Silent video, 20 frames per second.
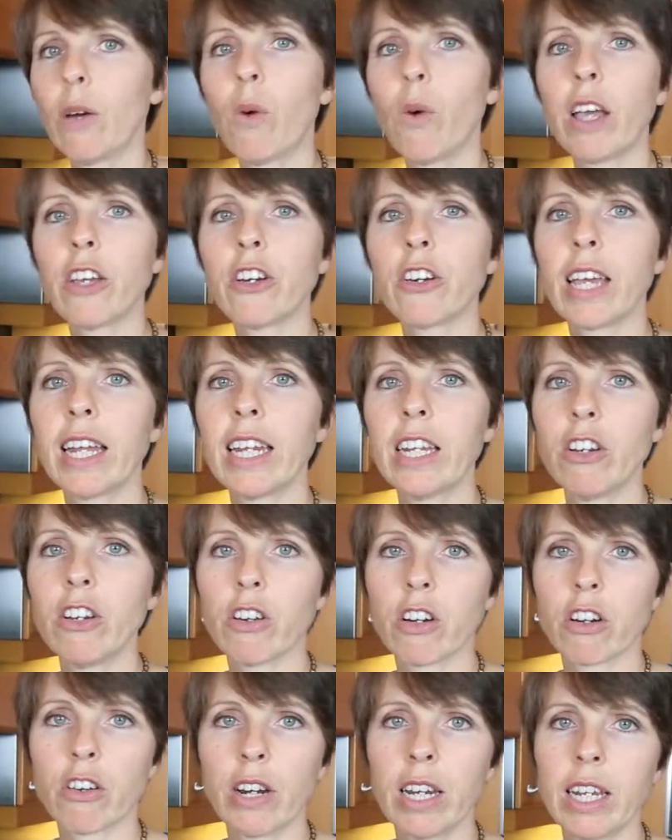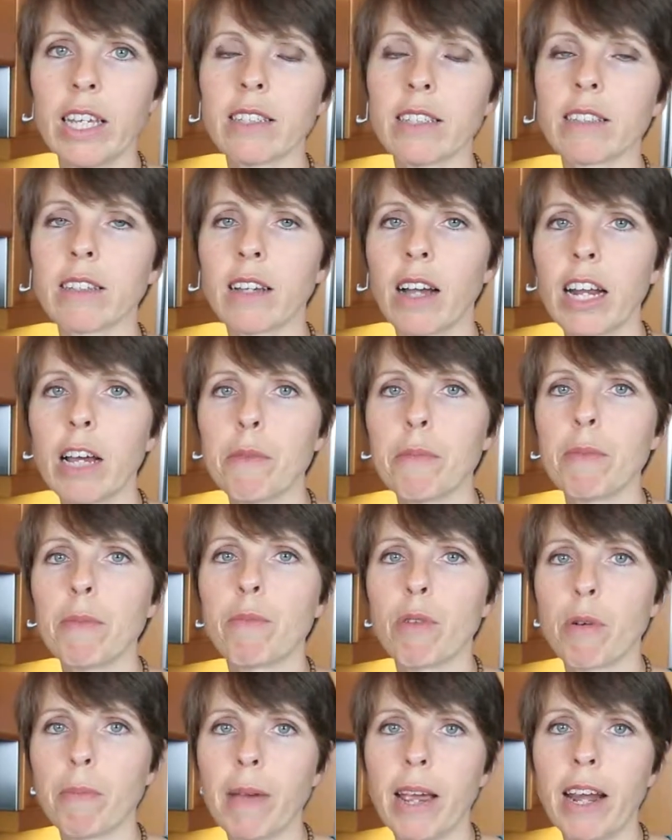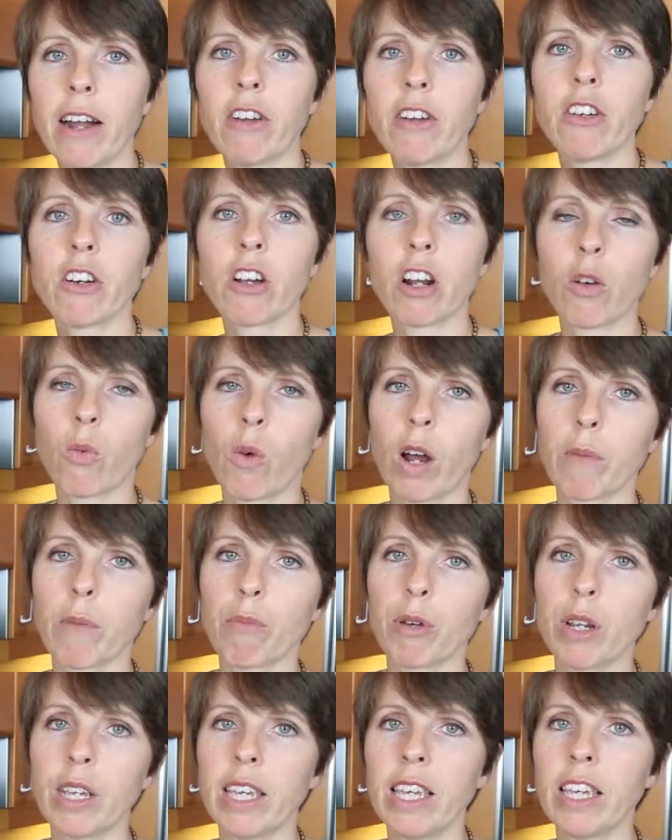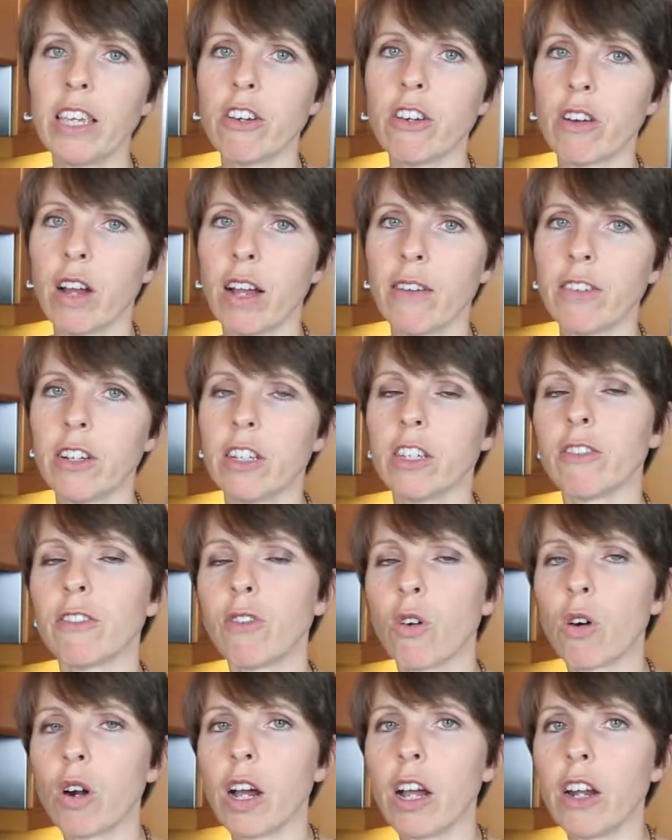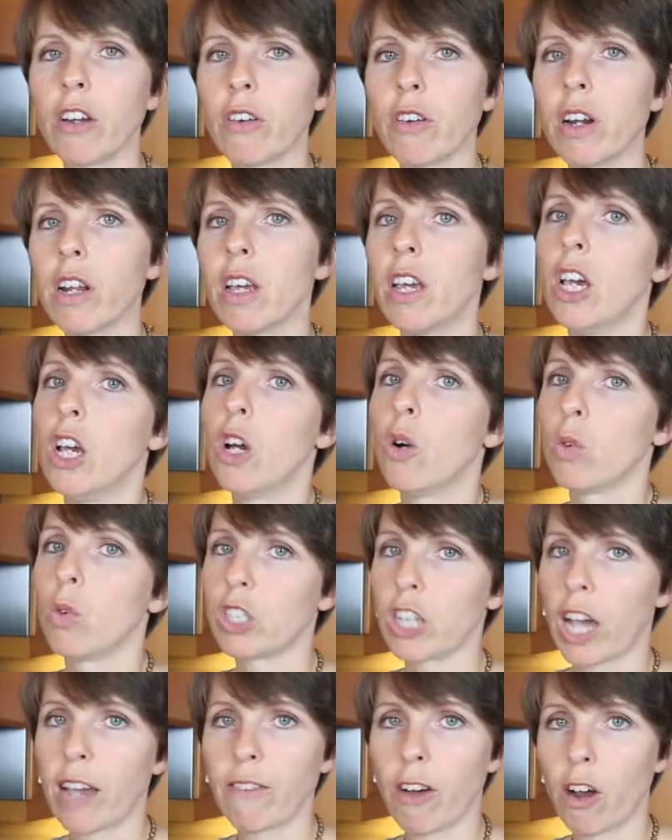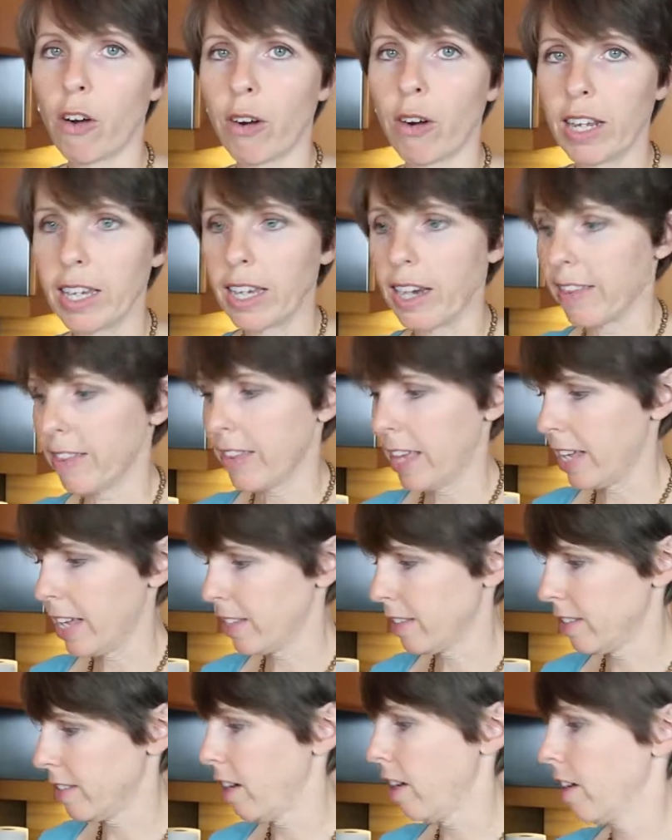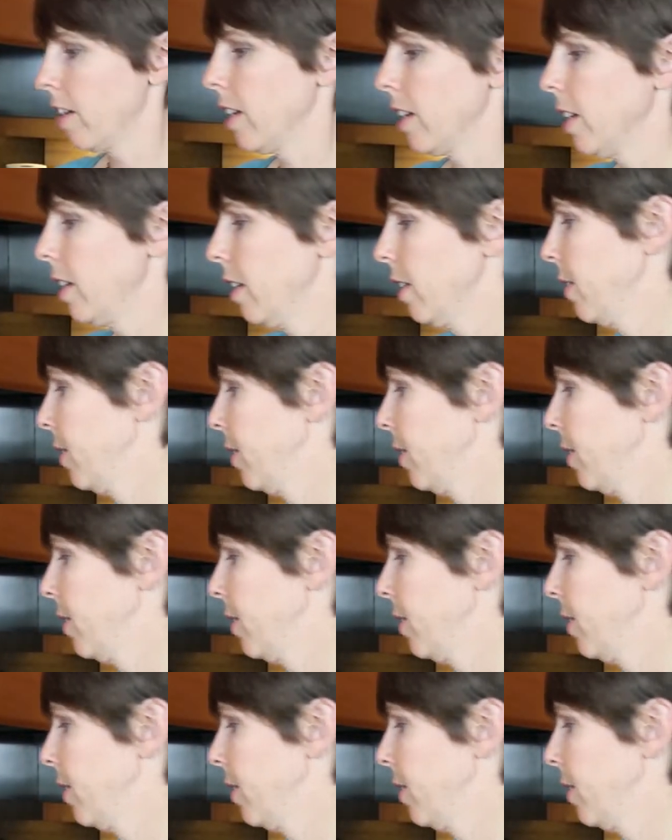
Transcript: while you're getting your ingredients cut up and prepared, you're going to want to preheat your oven to 400, which I've already got that started.